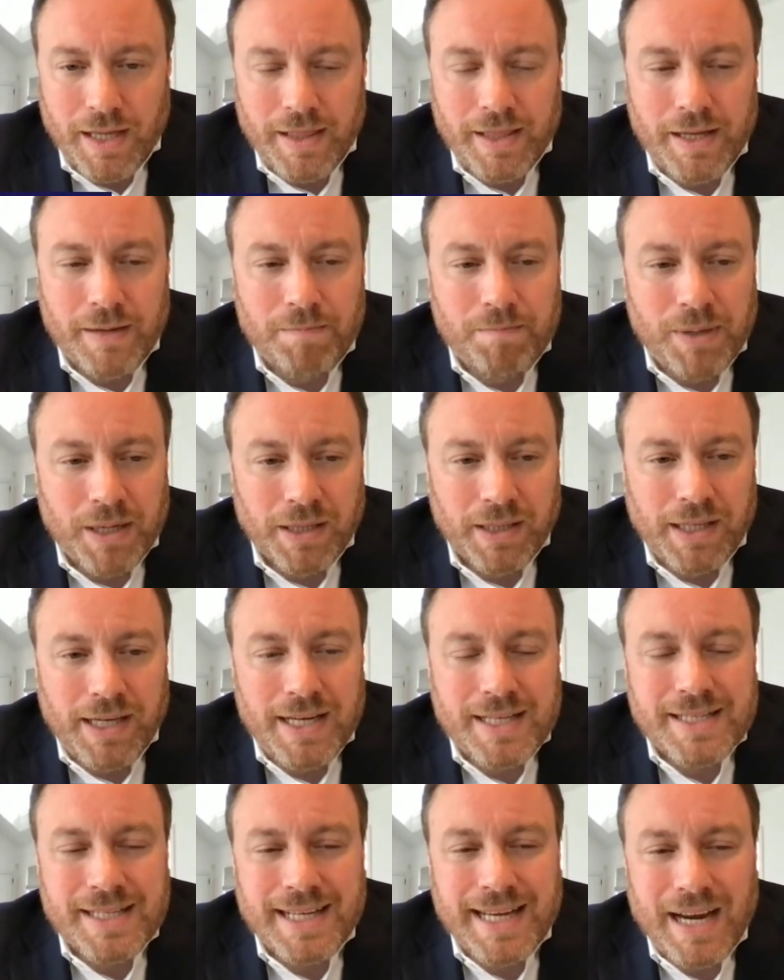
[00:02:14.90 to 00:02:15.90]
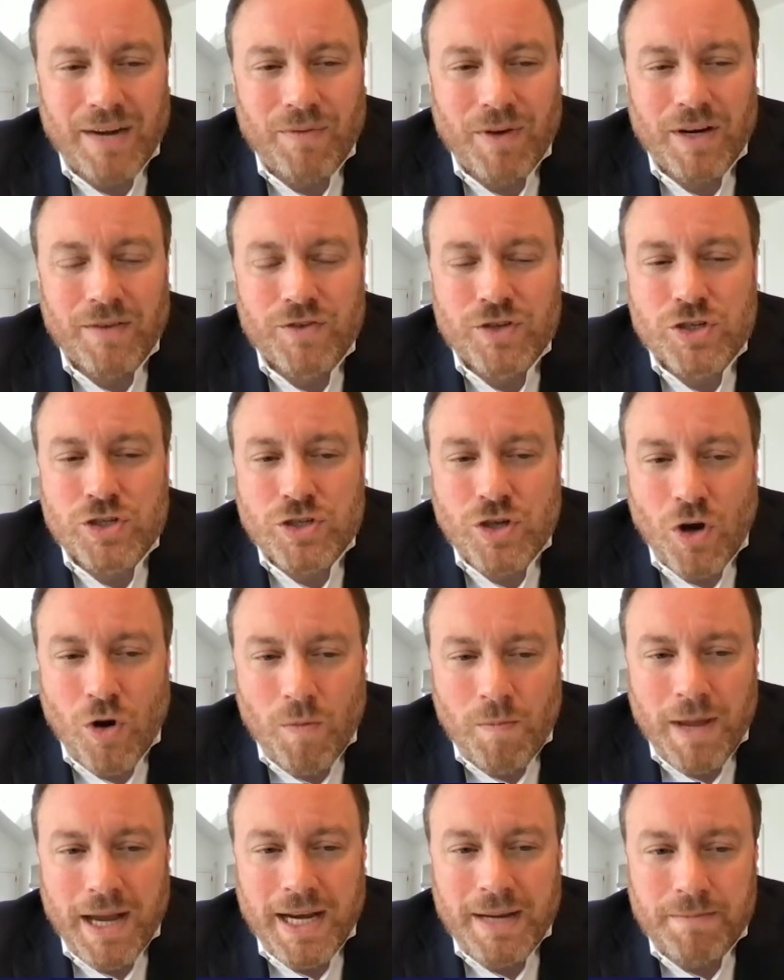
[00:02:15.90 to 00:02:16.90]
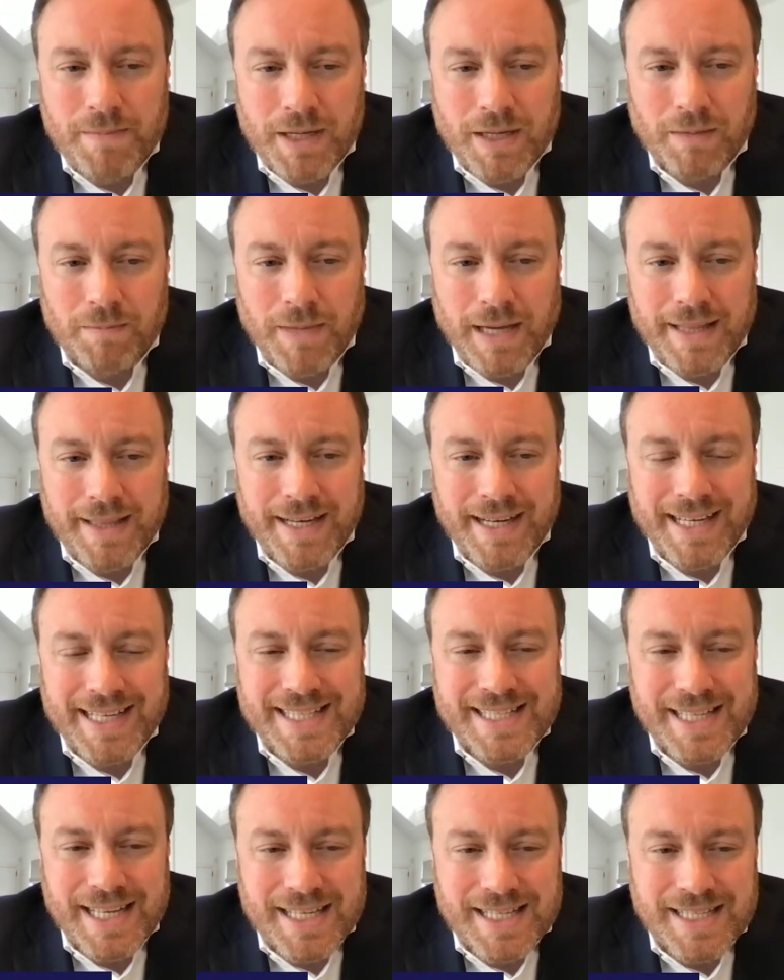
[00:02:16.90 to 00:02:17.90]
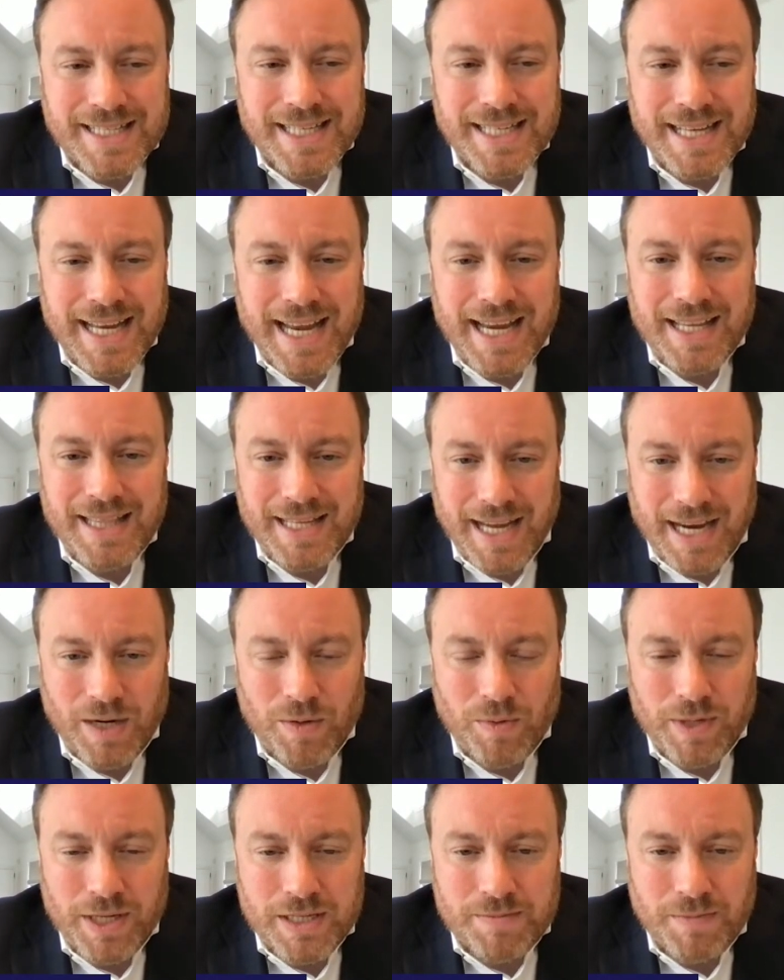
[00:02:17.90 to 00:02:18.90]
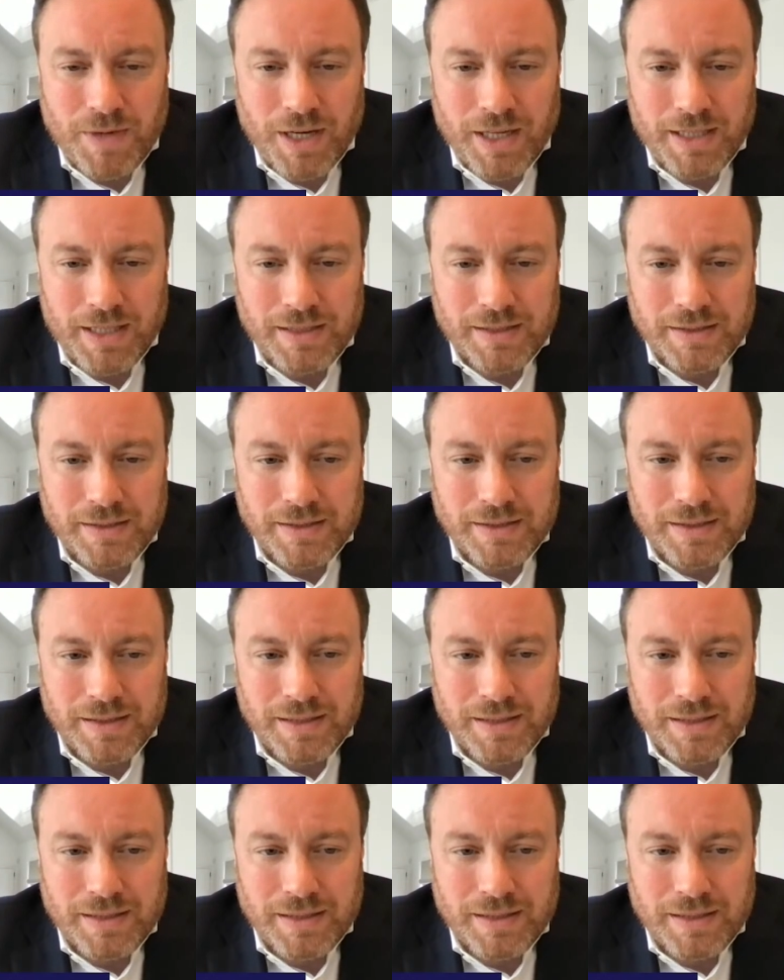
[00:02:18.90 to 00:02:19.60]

The ability to get rid of so many middlemen that exist today in the equities market